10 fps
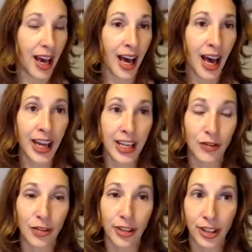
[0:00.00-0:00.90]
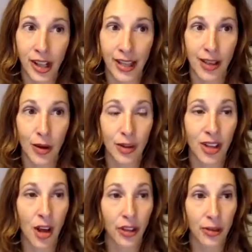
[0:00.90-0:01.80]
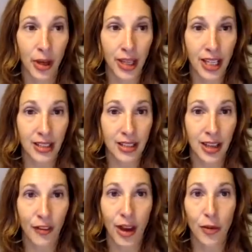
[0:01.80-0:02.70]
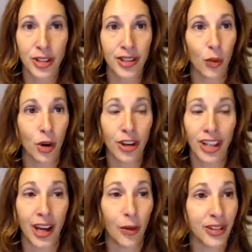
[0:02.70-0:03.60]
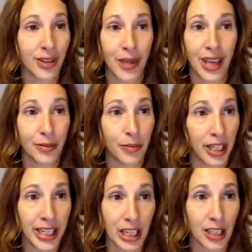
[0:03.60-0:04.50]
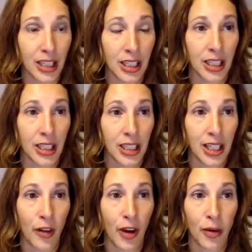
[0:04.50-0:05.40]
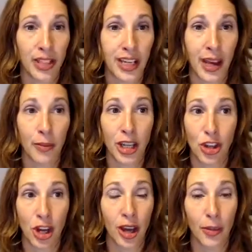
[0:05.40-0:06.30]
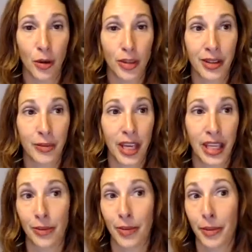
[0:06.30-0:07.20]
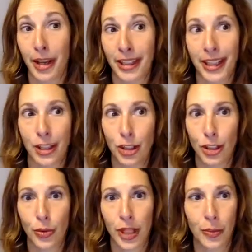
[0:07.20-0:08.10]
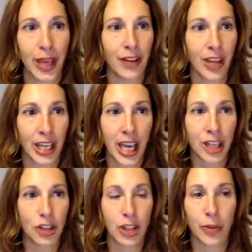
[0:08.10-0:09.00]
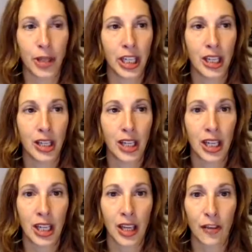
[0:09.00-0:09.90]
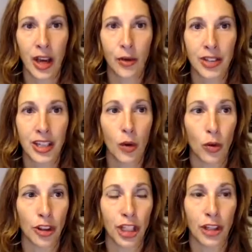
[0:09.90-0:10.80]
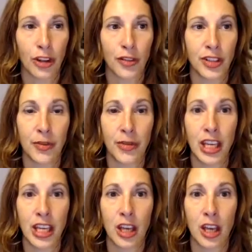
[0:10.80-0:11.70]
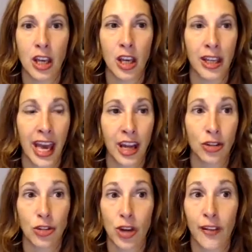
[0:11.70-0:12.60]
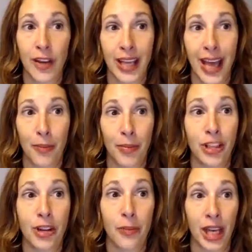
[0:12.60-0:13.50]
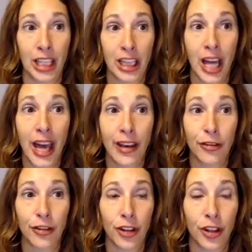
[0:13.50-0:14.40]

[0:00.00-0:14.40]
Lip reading: I didn't realize I was hauling buckets. If I wasn't working, I wasn't making money. If I wasn't at my job, I wasn't making, maybe I'd get a 2-week paid vacation, but if I was not working, or if something catastrophic happened in my life,